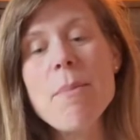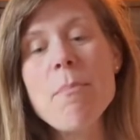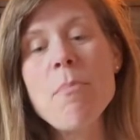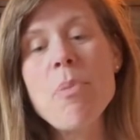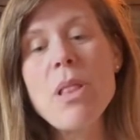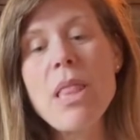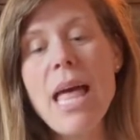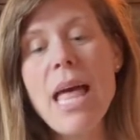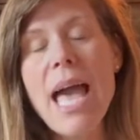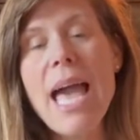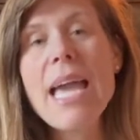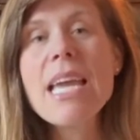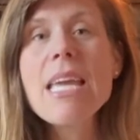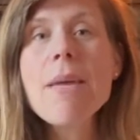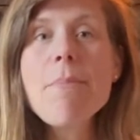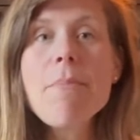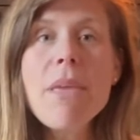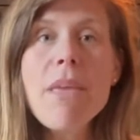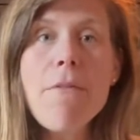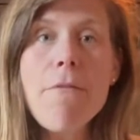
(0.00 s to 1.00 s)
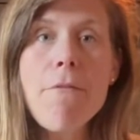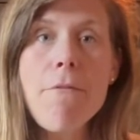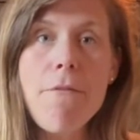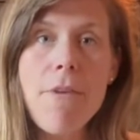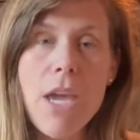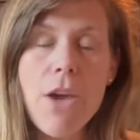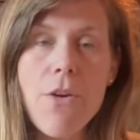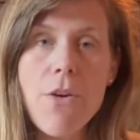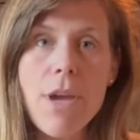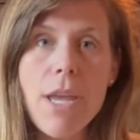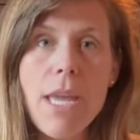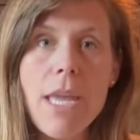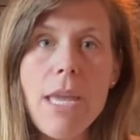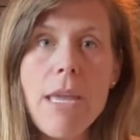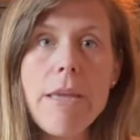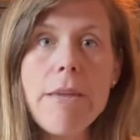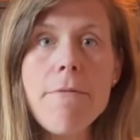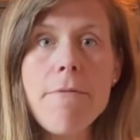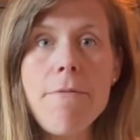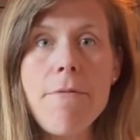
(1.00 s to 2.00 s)
Black can be
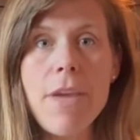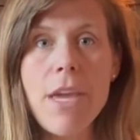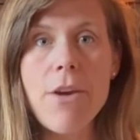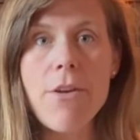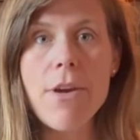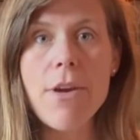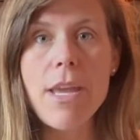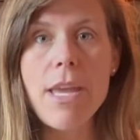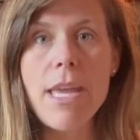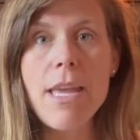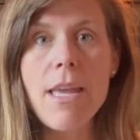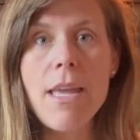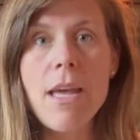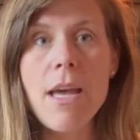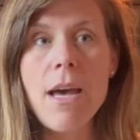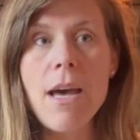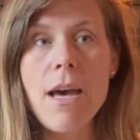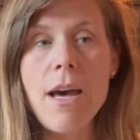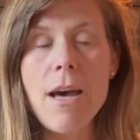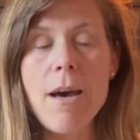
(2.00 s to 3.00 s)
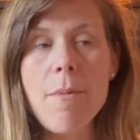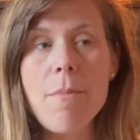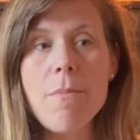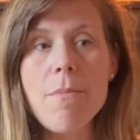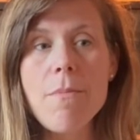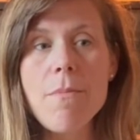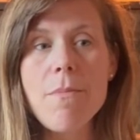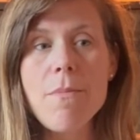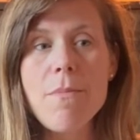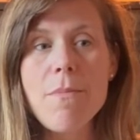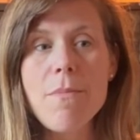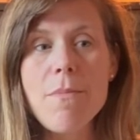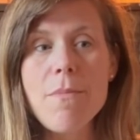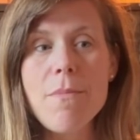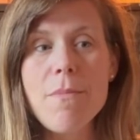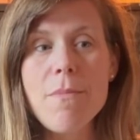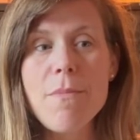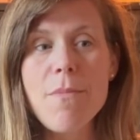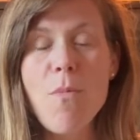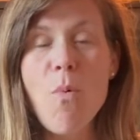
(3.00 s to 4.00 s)
very, very um,
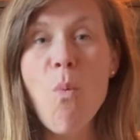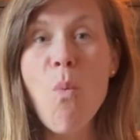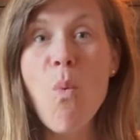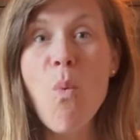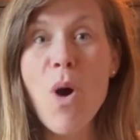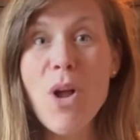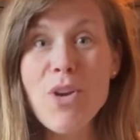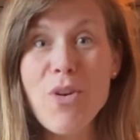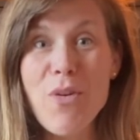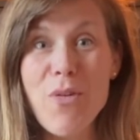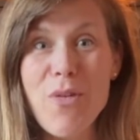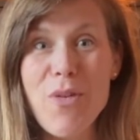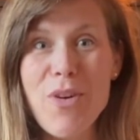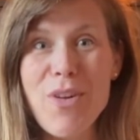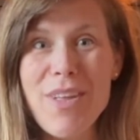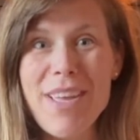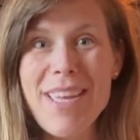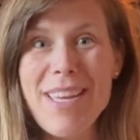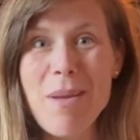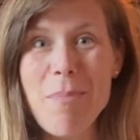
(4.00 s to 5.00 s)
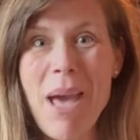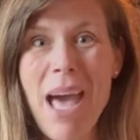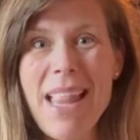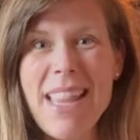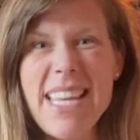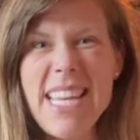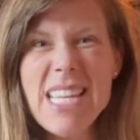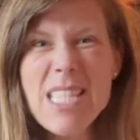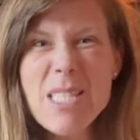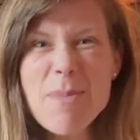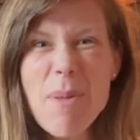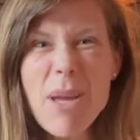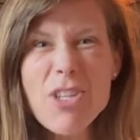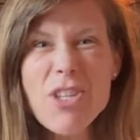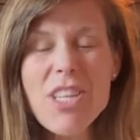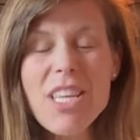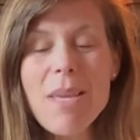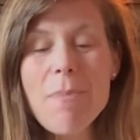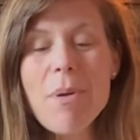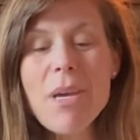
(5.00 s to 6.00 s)
wonderful in a palette,
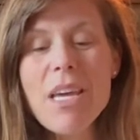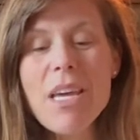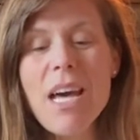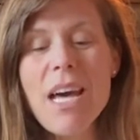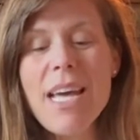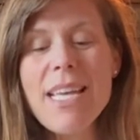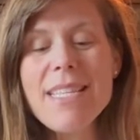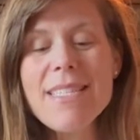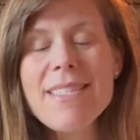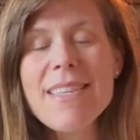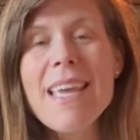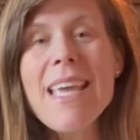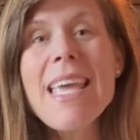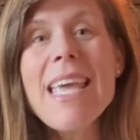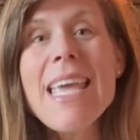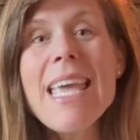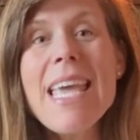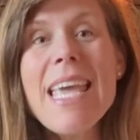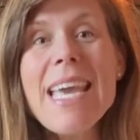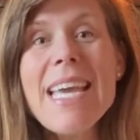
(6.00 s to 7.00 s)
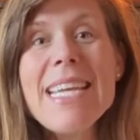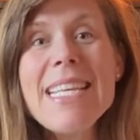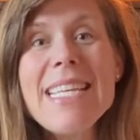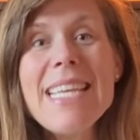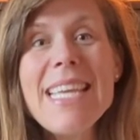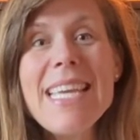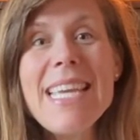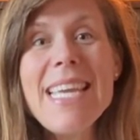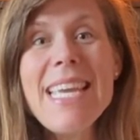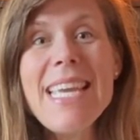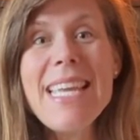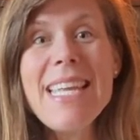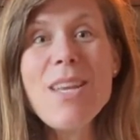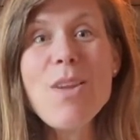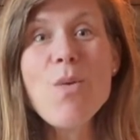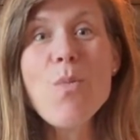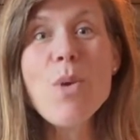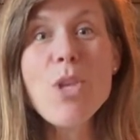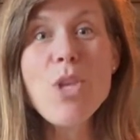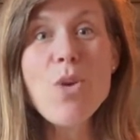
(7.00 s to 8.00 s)
especially because it
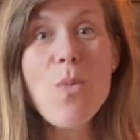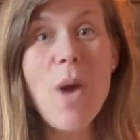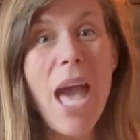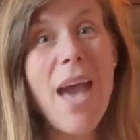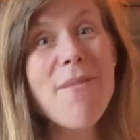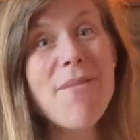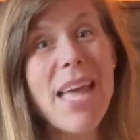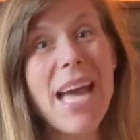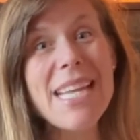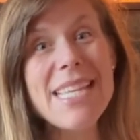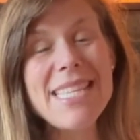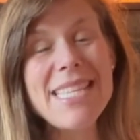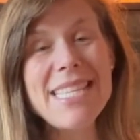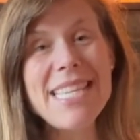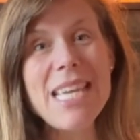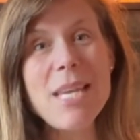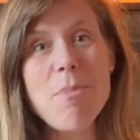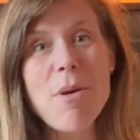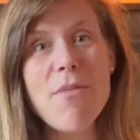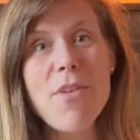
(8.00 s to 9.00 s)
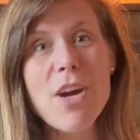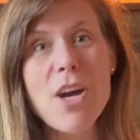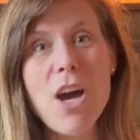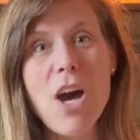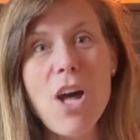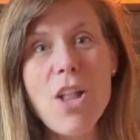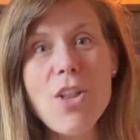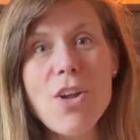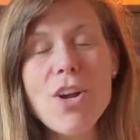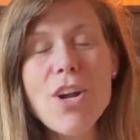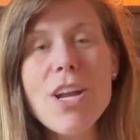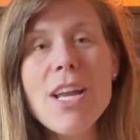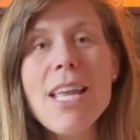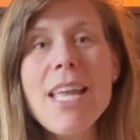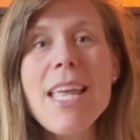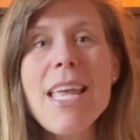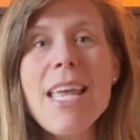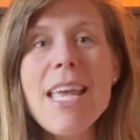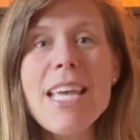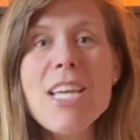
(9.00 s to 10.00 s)
it when you have that deep of a color,
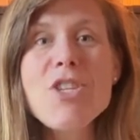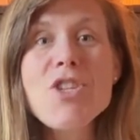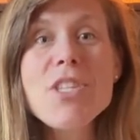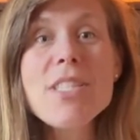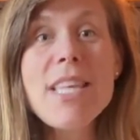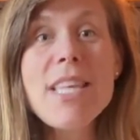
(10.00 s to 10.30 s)
it's just